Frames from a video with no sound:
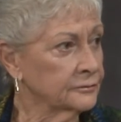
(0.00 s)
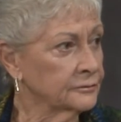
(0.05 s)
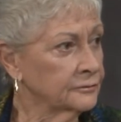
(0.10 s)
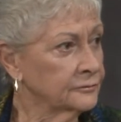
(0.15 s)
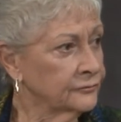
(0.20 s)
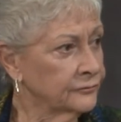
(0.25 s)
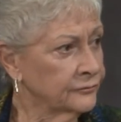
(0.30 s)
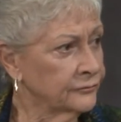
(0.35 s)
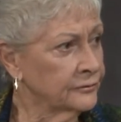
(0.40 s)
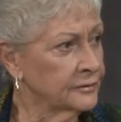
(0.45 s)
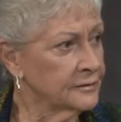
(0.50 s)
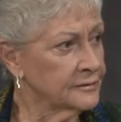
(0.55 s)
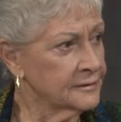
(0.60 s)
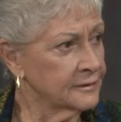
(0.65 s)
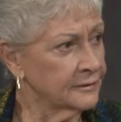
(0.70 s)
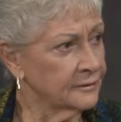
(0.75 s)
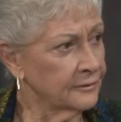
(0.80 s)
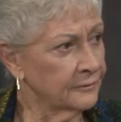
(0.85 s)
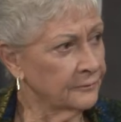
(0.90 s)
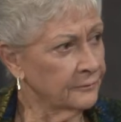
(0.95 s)

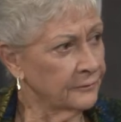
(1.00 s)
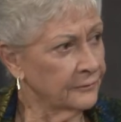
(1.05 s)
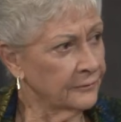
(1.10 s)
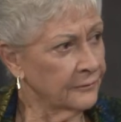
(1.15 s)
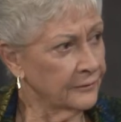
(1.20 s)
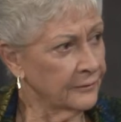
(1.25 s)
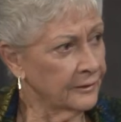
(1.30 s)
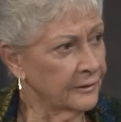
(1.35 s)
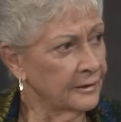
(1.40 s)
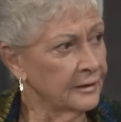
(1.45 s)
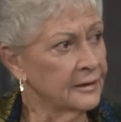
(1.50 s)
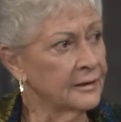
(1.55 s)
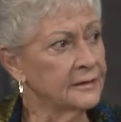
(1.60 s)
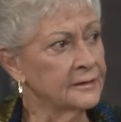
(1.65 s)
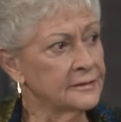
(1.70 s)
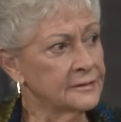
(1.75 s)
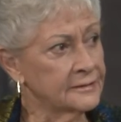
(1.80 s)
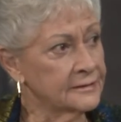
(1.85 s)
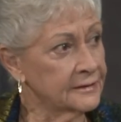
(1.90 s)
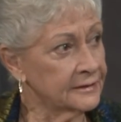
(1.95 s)
2016
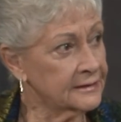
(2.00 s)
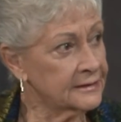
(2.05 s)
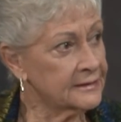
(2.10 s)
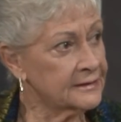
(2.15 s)
is when we got involved.